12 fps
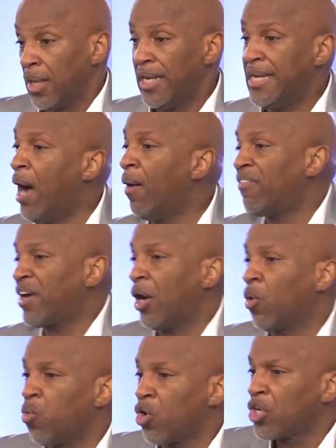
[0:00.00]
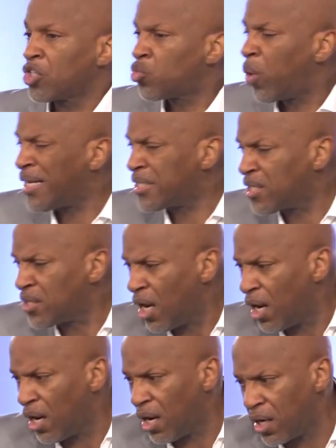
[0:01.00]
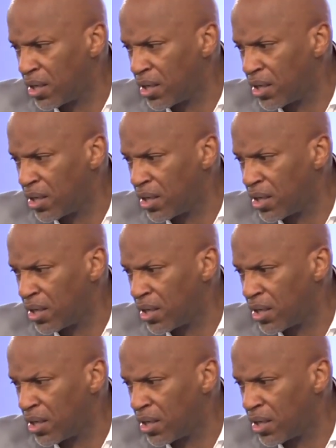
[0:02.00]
And now I've got to work twice as hard